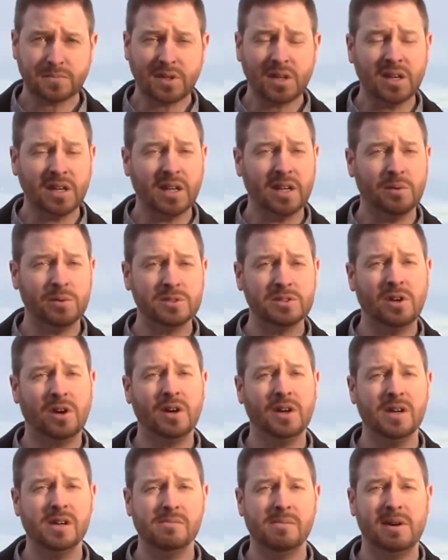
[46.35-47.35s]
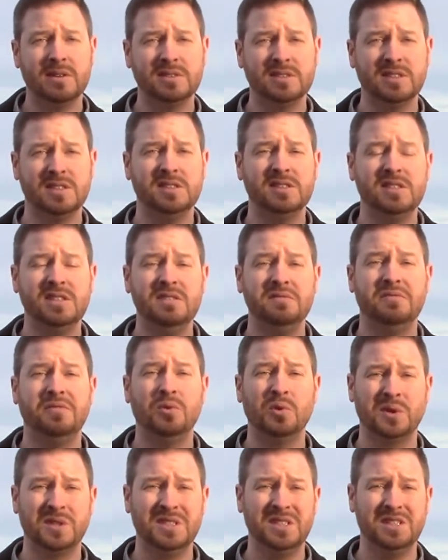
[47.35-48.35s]
Okay, we're talking about
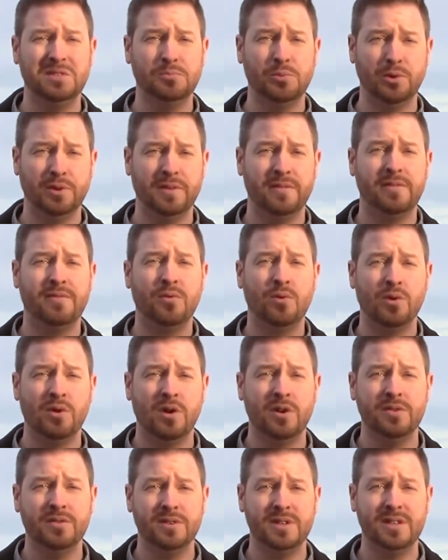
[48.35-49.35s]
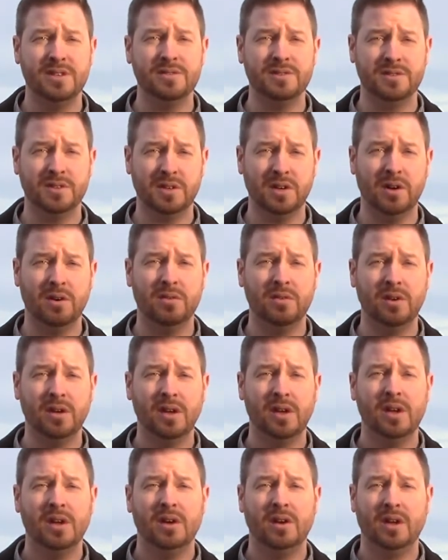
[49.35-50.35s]
1614, more than 400 years ago.
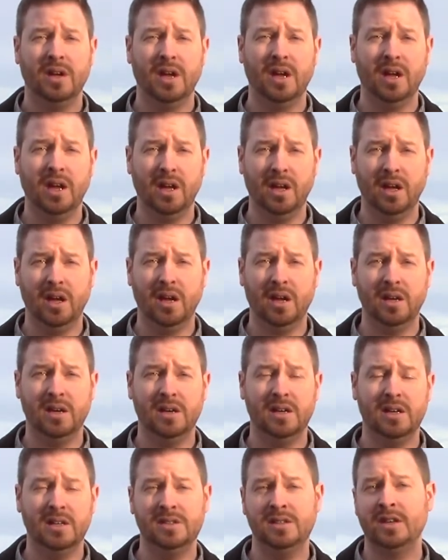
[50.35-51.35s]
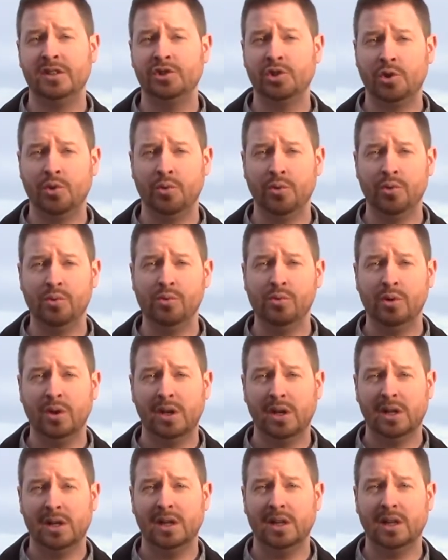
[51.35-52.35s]
Okay, a Dutch crew
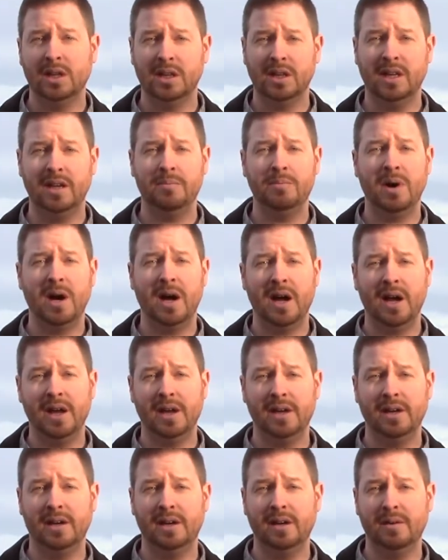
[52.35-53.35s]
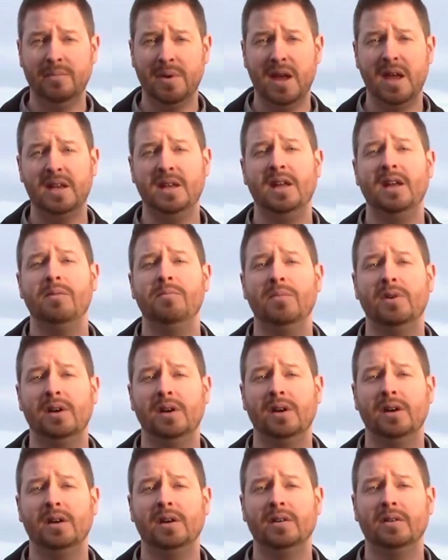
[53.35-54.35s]
led by a man named
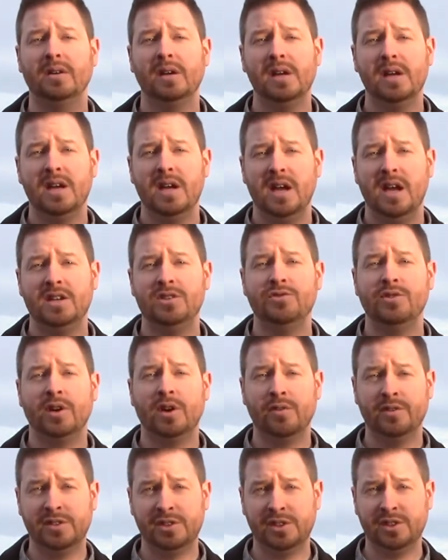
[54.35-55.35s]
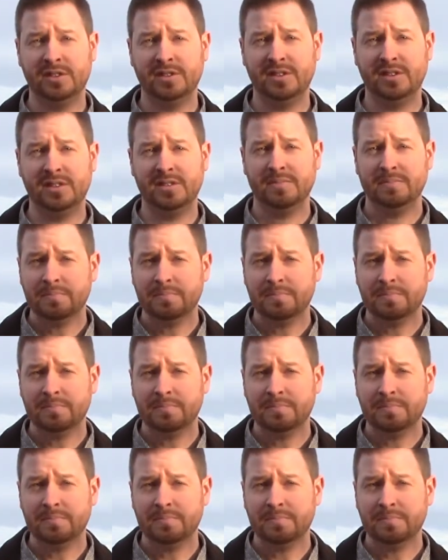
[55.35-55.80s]
Hendrik Christensen.